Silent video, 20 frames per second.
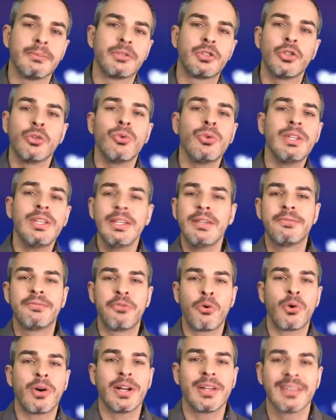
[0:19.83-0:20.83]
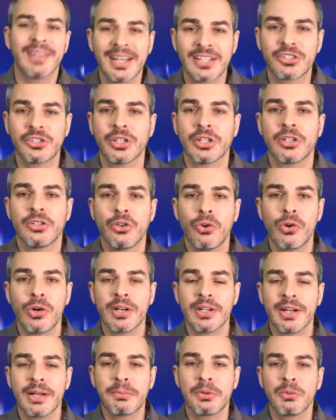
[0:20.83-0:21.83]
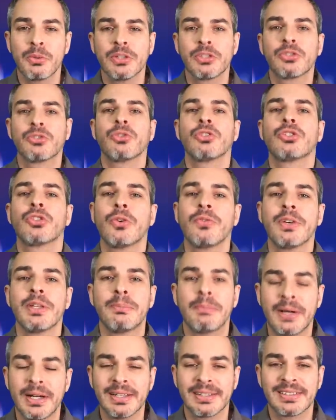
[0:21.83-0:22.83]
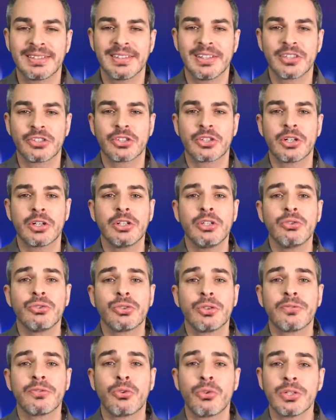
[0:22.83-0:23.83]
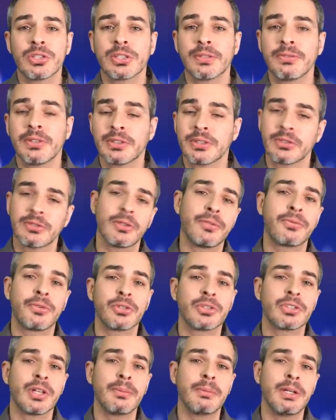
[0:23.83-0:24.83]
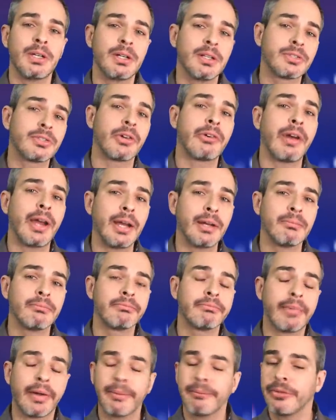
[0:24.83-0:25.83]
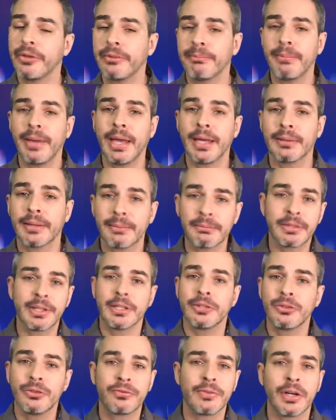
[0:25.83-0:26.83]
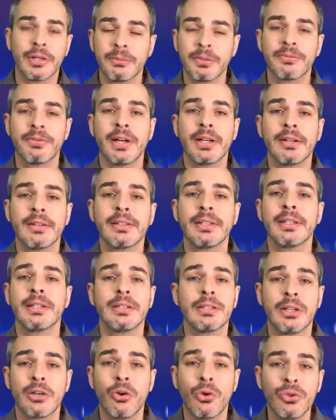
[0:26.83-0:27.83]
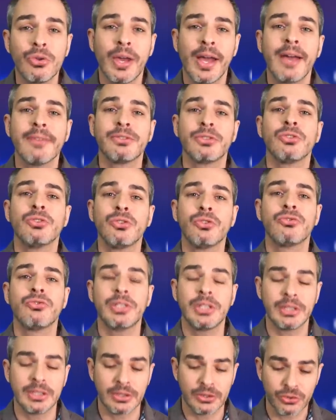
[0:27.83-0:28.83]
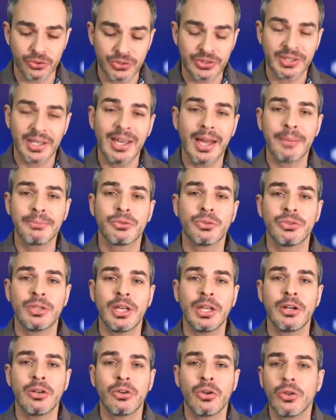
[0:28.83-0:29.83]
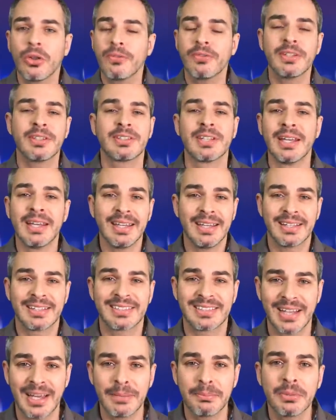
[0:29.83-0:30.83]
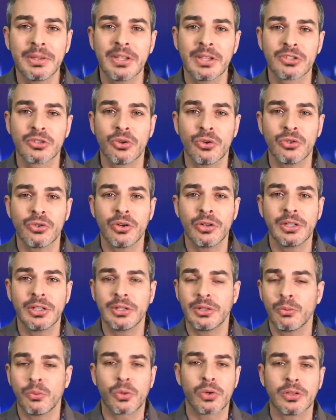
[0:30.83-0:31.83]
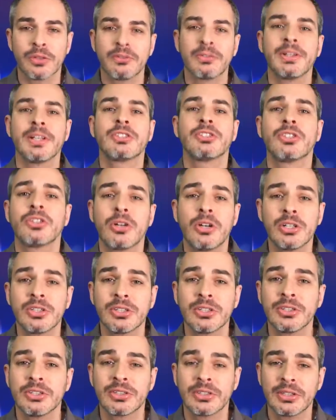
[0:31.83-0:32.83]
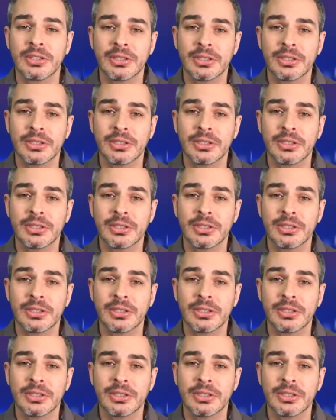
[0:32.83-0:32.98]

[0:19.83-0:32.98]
to E4 Electric, your number one source of unbiased electric car news. Of course, if this is your first time here, it's all right. I'm not mad. I'm glad you found me finally. And all you have to do really to stay up to date on all of this excitement that's going on in the world of electric cars is